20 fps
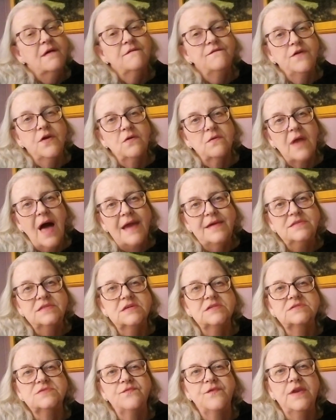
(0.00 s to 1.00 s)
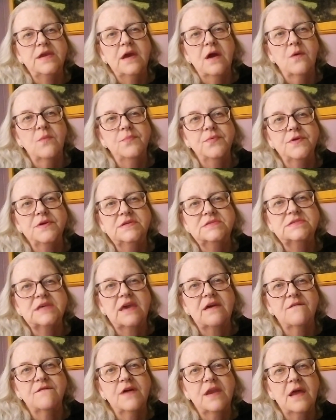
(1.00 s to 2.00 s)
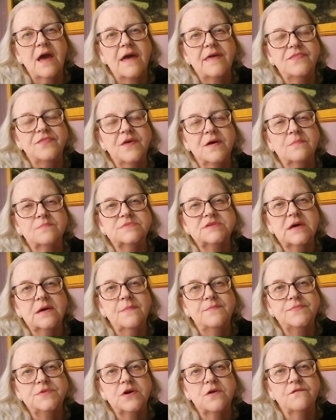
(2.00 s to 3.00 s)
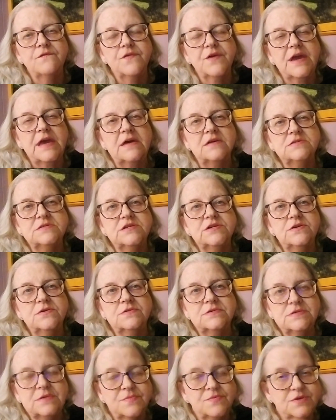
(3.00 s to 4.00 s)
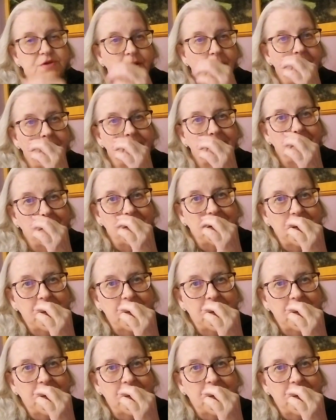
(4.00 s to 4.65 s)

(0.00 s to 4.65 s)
If you like this video, please give it a thumbs up. Don't forget to subscribe.